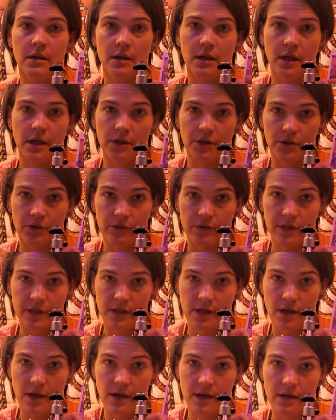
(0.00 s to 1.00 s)
an earth
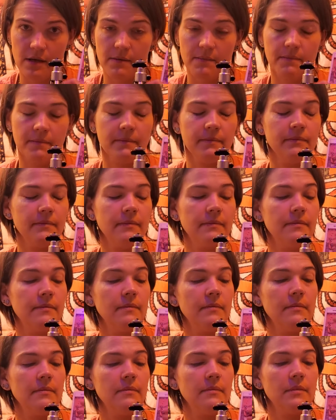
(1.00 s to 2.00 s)
sign,
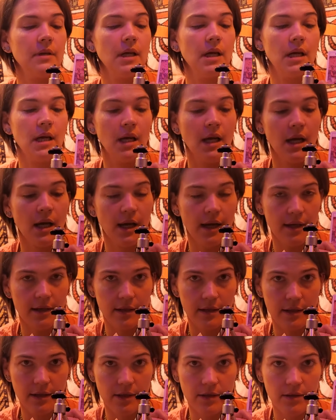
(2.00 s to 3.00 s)

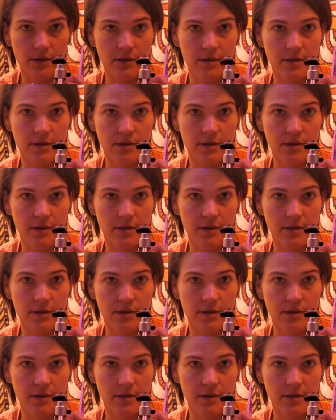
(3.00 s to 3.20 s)
and